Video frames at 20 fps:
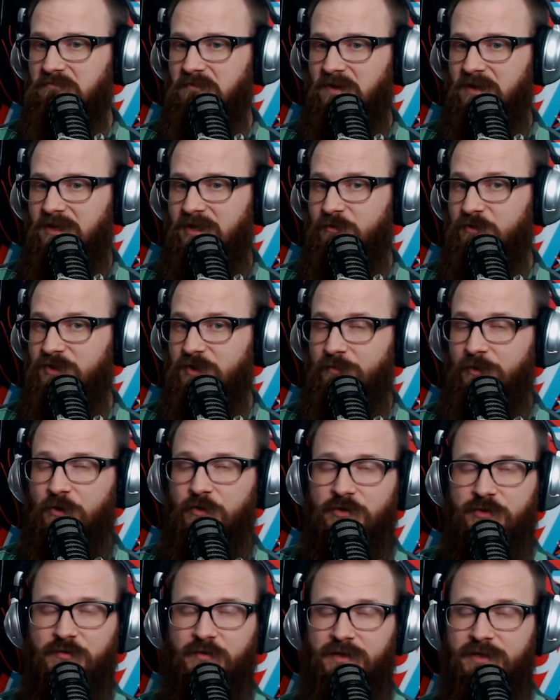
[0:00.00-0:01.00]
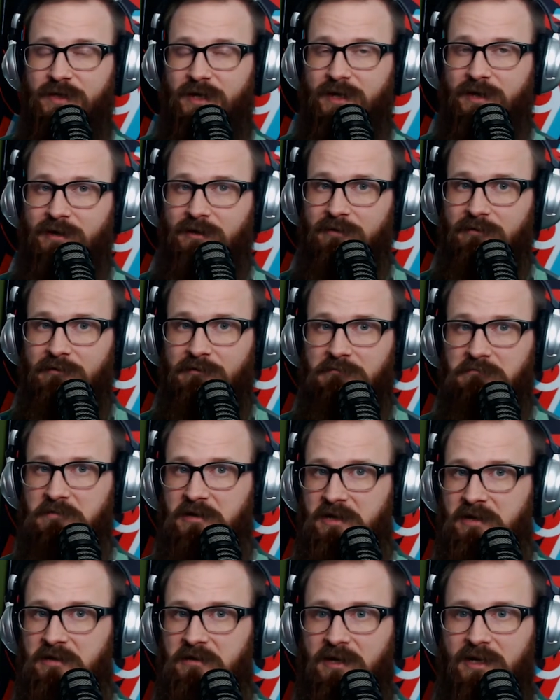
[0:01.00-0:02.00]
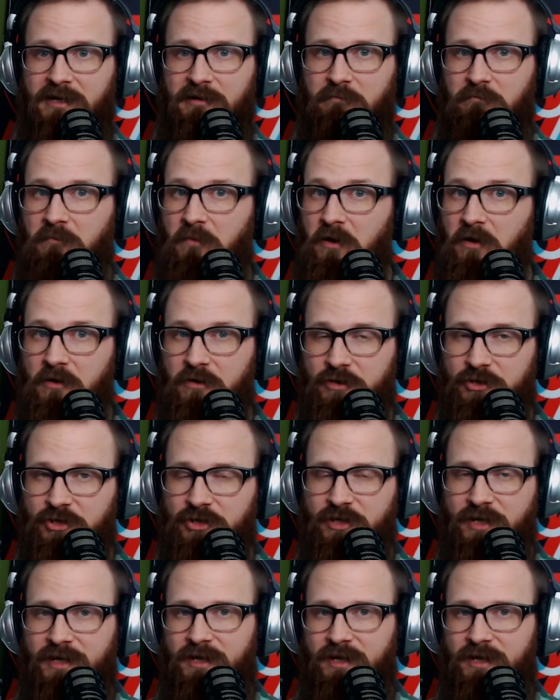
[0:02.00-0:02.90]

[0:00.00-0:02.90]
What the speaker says: He was supposed to retire in like March,